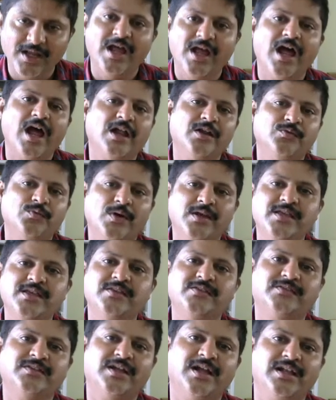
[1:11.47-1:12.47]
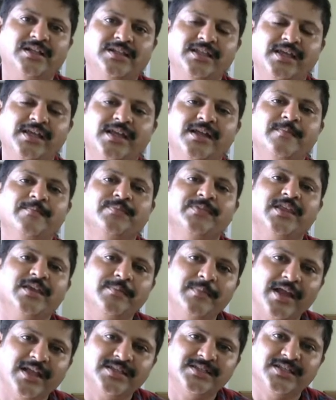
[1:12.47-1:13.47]
and y is called the
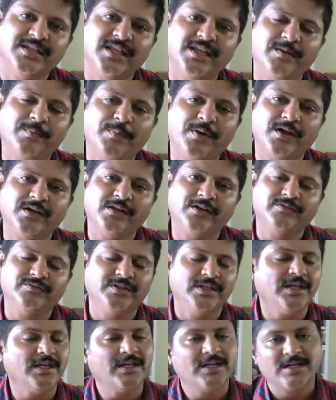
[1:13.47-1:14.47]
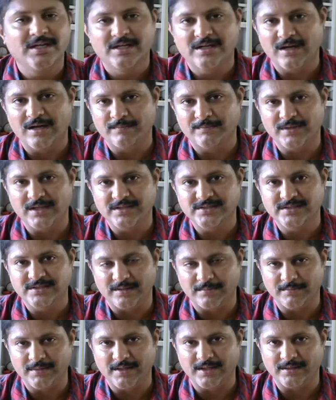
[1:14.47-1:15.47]
imaginary part of the complex
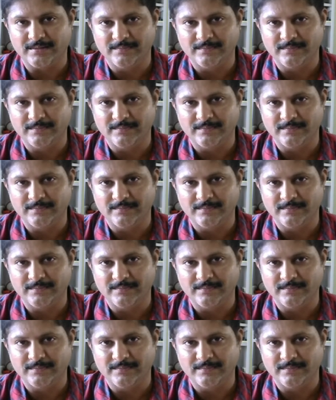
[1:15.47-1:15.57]
number.